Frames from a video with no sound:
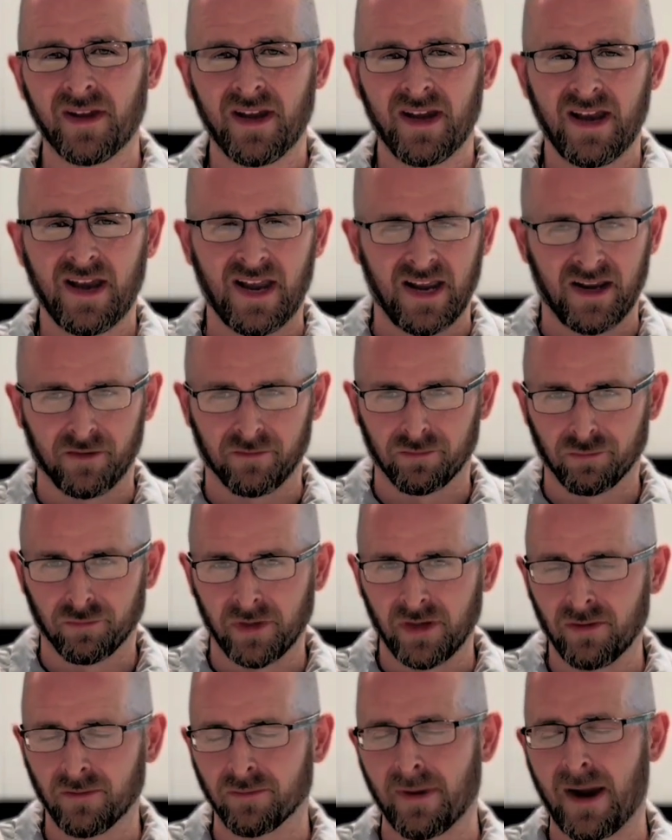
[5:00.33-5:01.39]
and
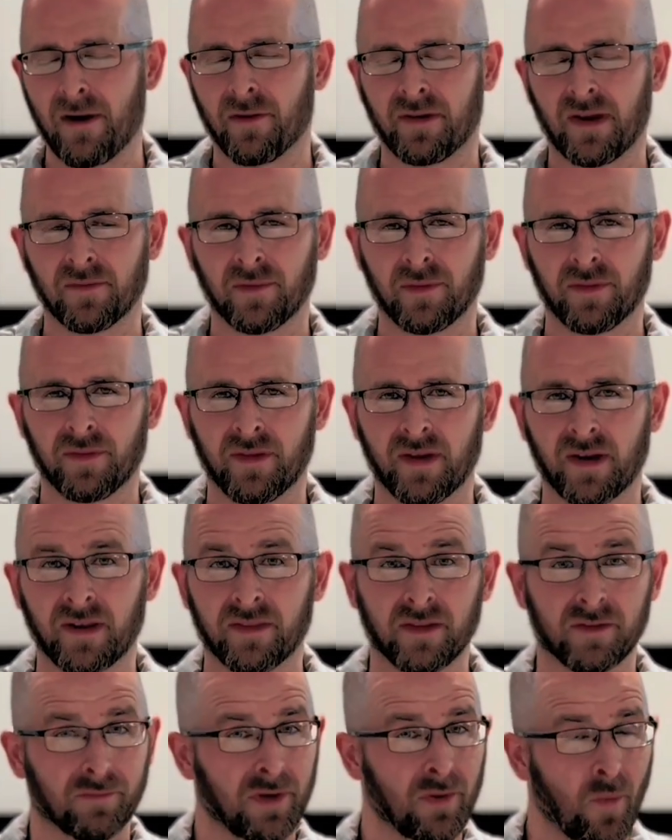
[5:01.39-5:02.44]
reroute everything, and
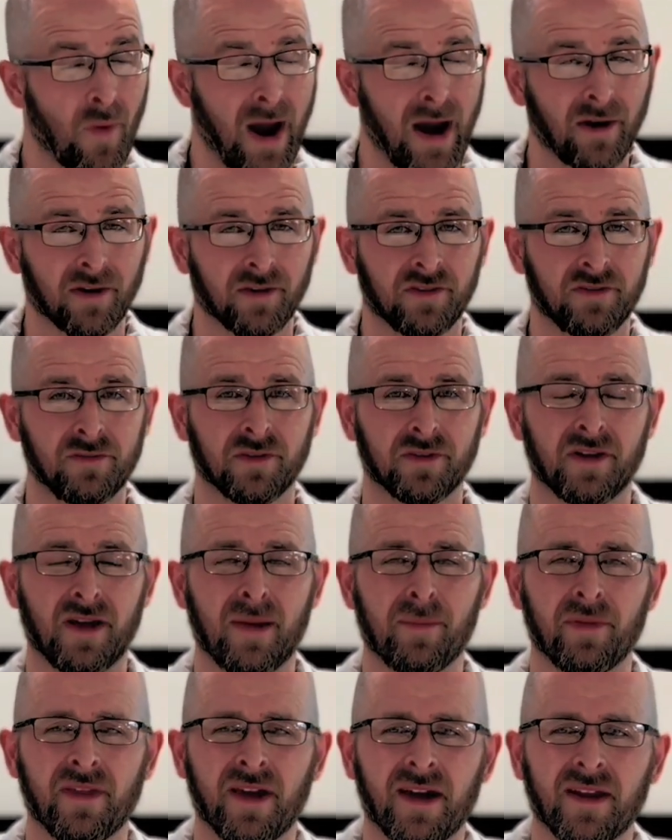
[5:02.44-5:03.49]
then rewire it too on
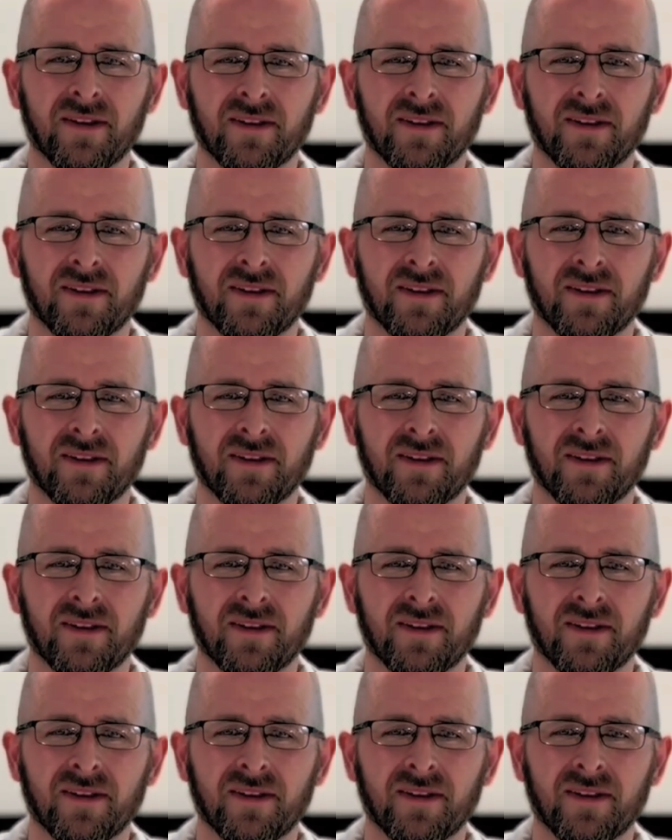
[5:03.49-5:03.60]
top of that.